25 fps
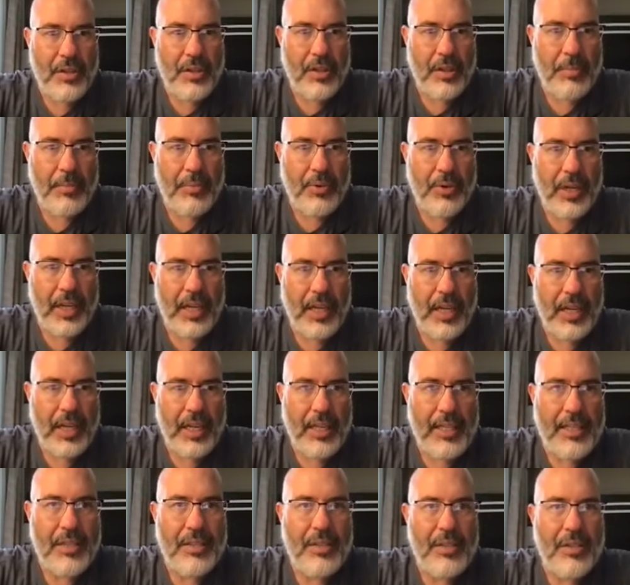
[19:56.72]
look pretty
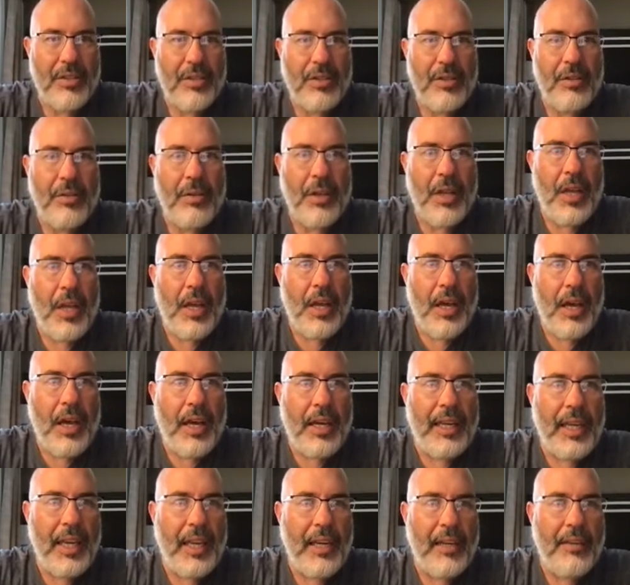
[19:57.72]
nice. And so
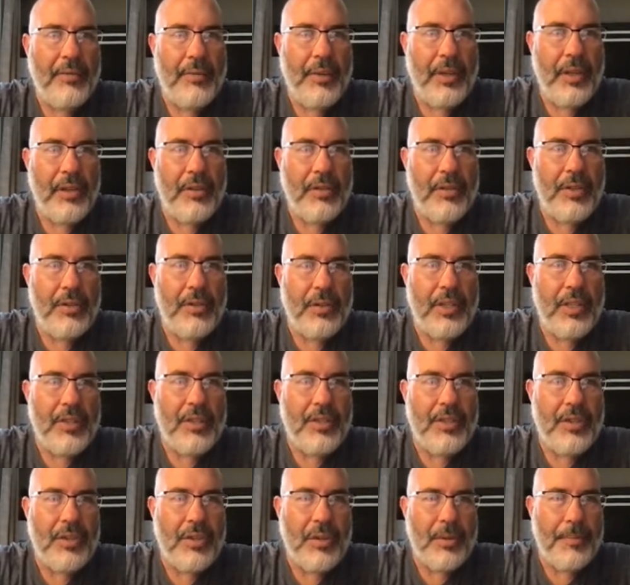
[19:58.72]
again, if we go to
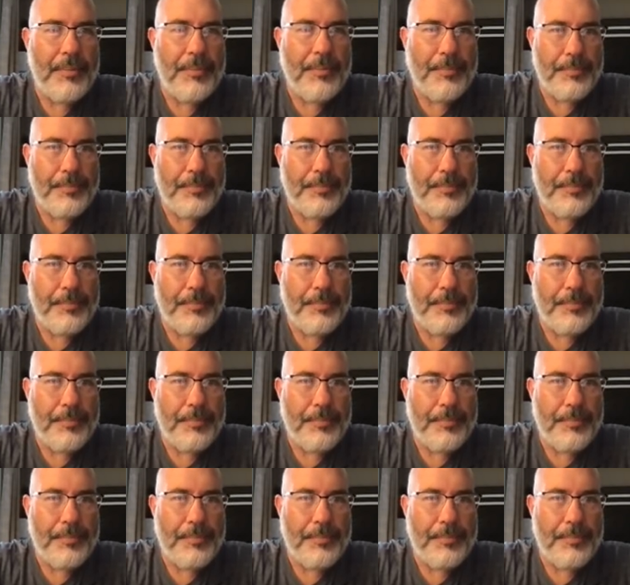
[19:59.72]
Insert